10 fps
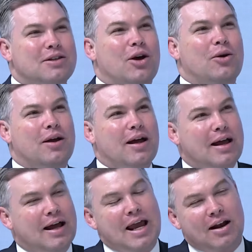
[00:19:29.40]
So,
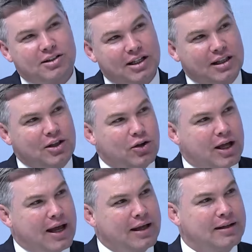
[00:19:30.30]
again, I sit in the
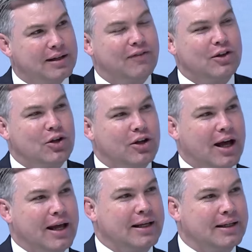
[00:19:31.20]
UK, love the
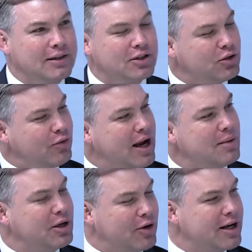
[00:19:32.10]
UK, lots of
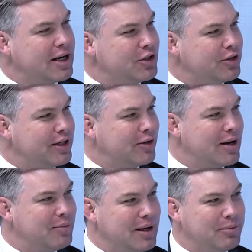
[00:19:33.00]
rain, but great country,
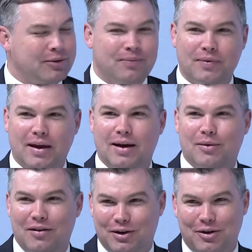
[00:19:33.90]
great people.
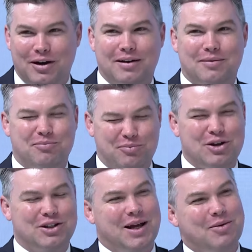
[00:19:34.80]
We have a great
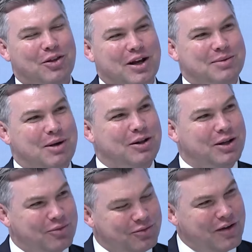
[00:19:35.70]
person coming on the next panel,
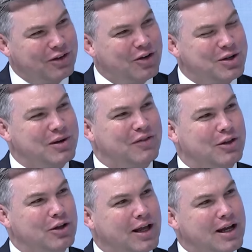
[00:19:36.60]
and a lot of respect for
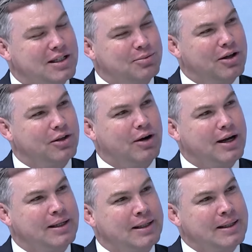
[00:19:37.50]
the UK despite the
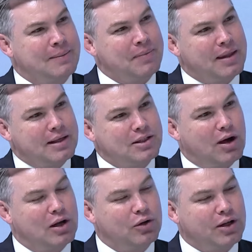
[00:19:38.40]
rain. So
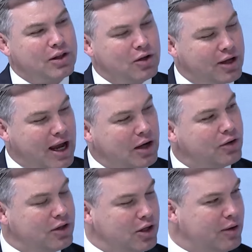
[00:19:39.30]
I look at the UK, I
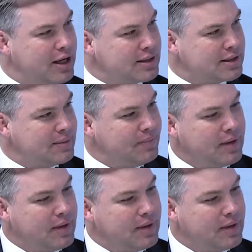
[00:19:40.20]
look at the US.